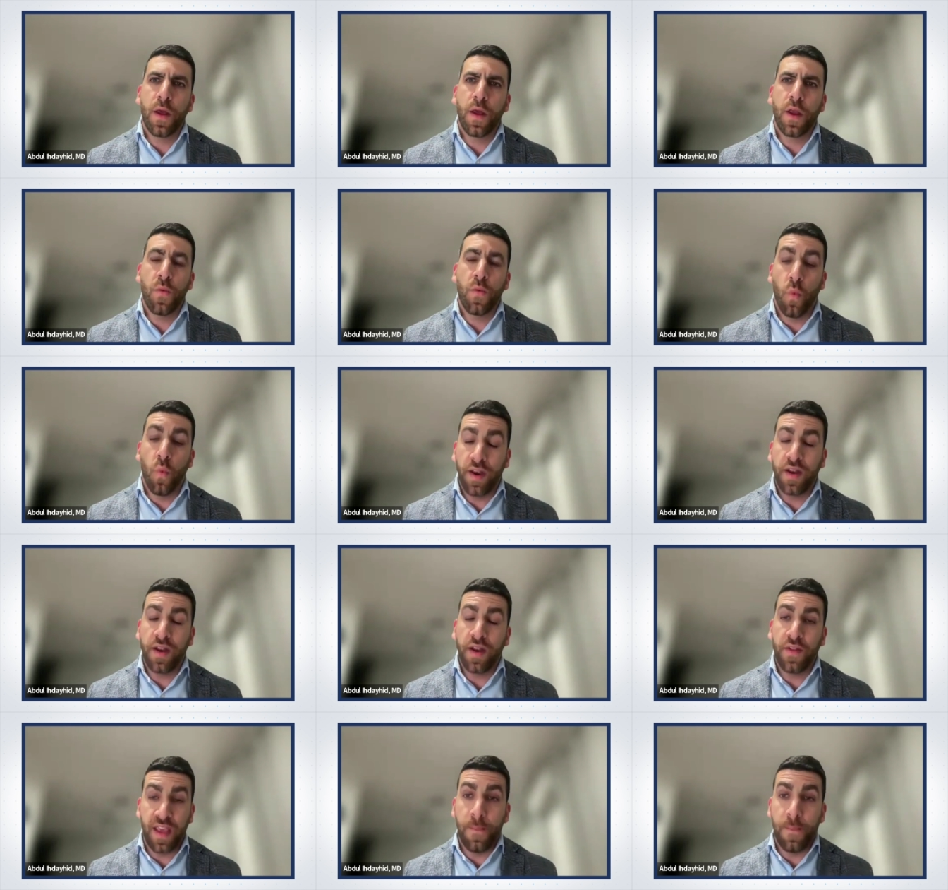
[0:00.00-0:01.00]
one,
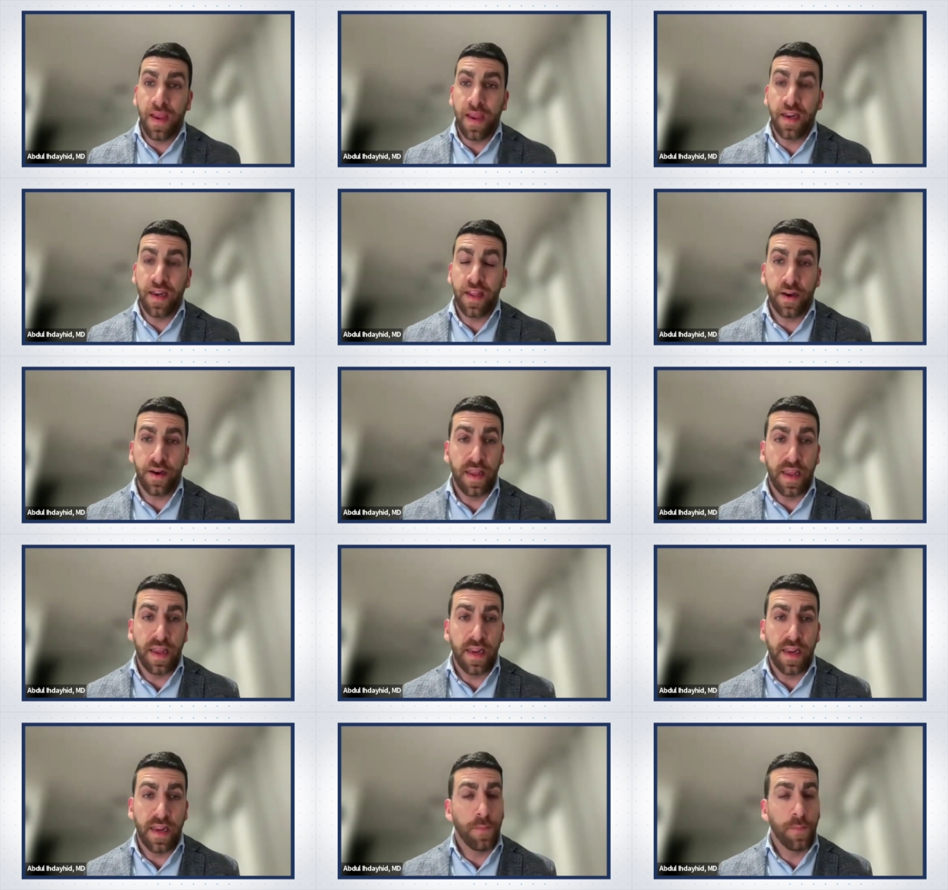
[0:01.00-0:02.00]
the immediate
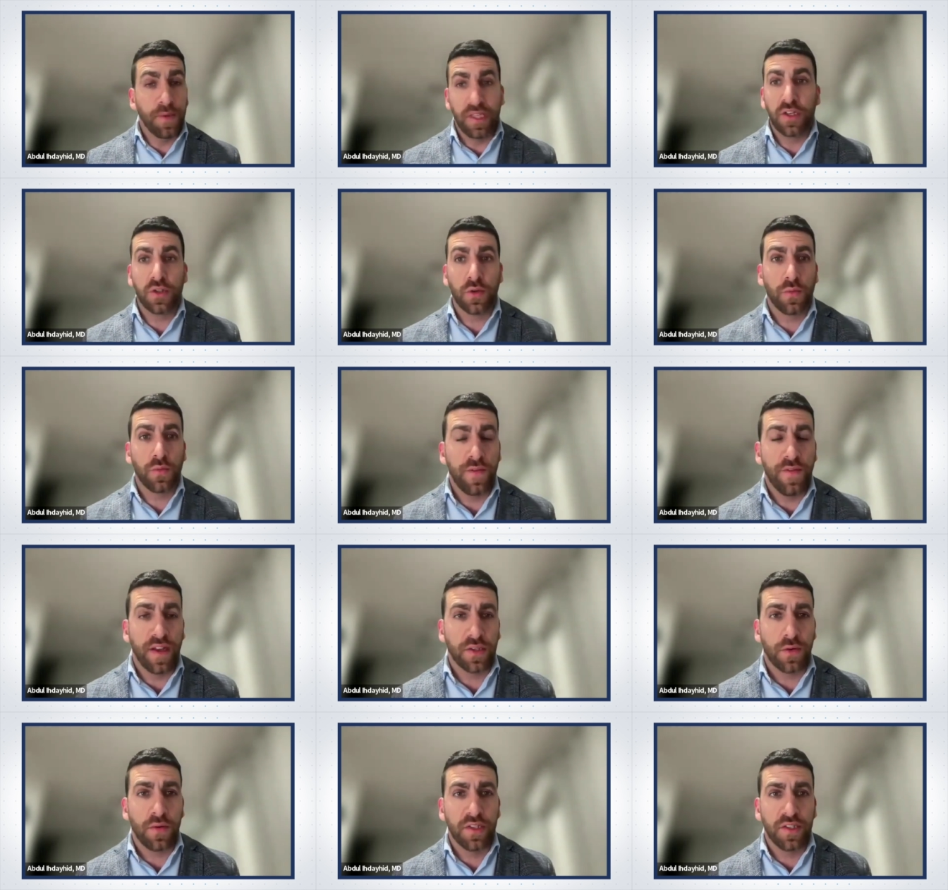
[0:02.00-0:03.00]
need for potential
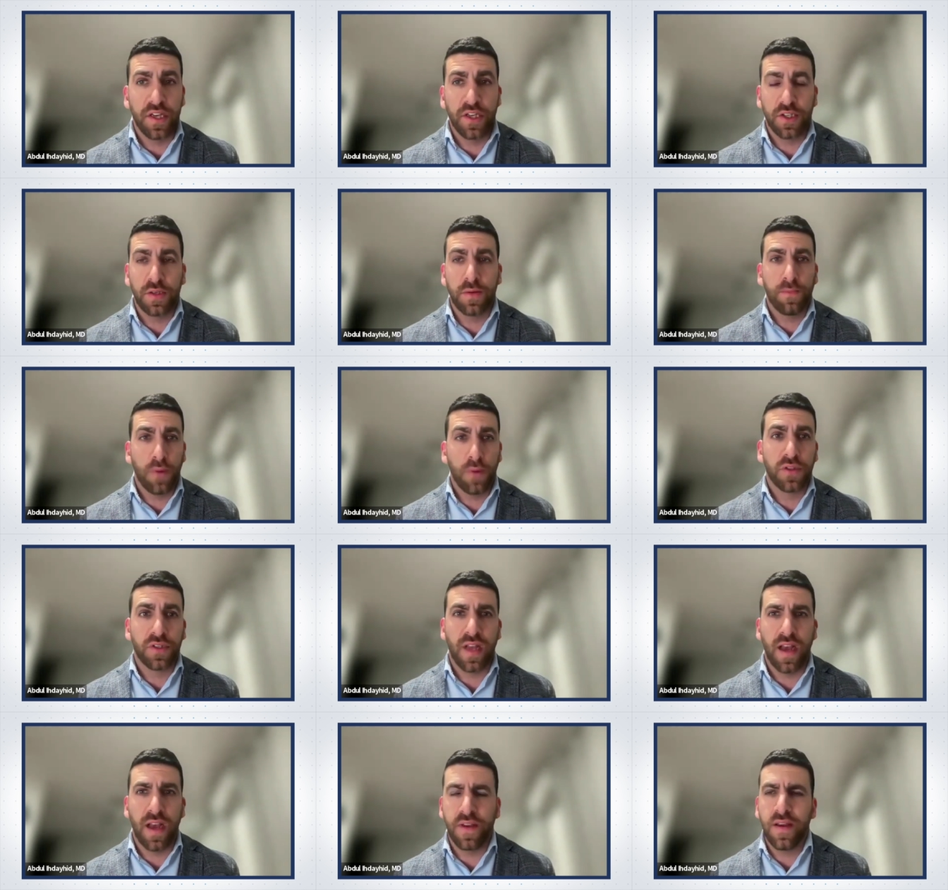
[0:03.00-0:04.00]
revascularization
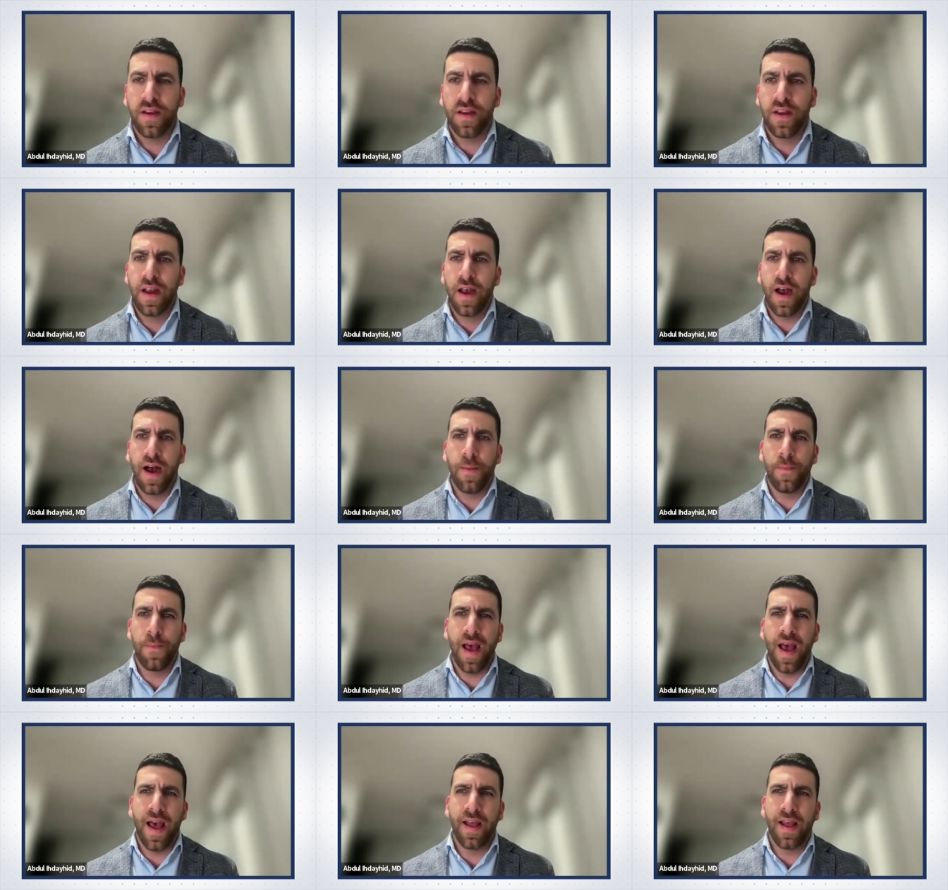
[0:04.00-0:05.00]
post-TAVI,
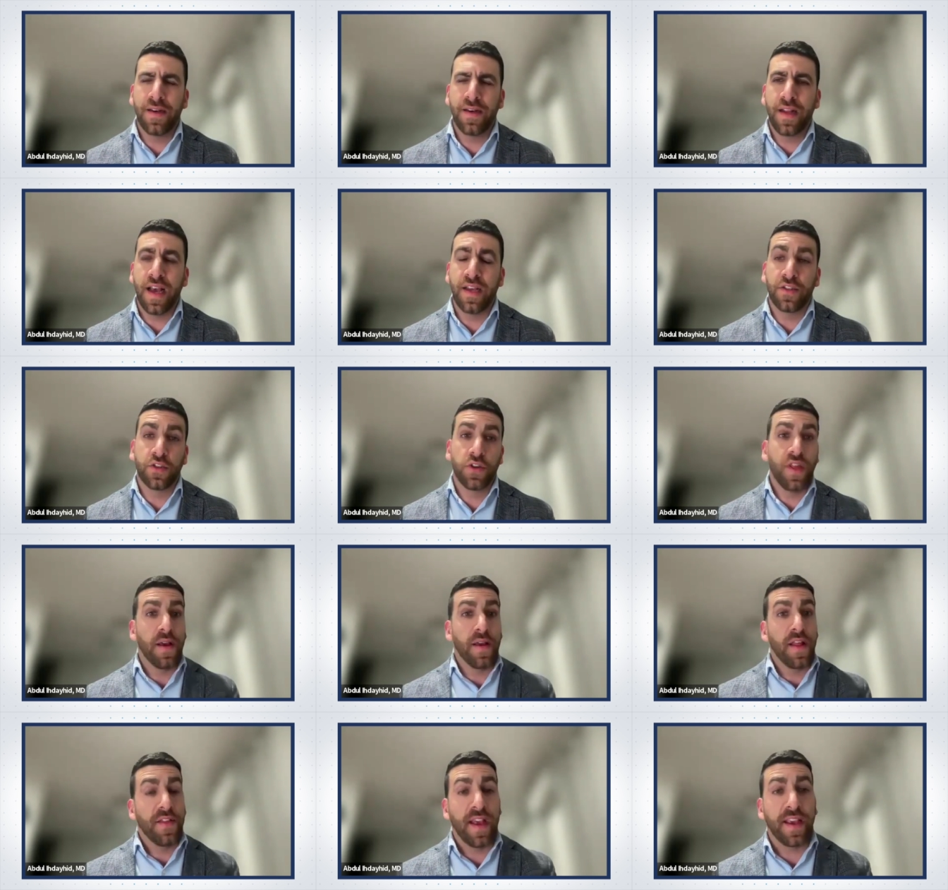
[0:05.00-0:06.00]
and so
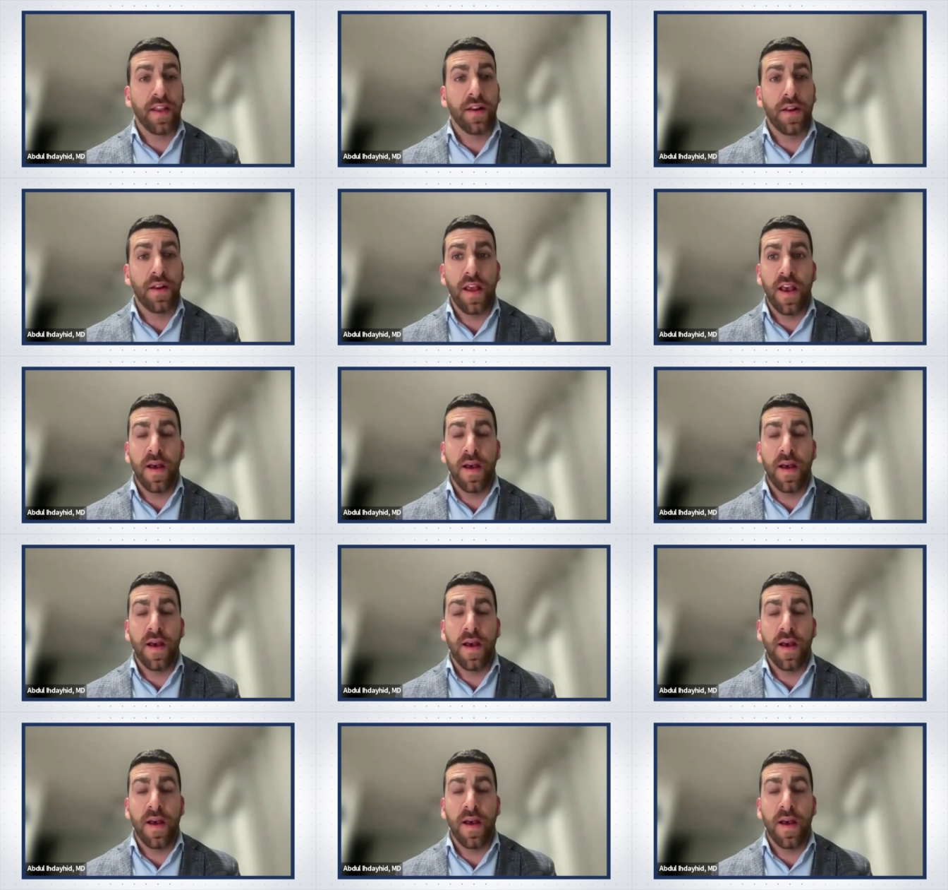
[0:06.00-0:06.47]
that can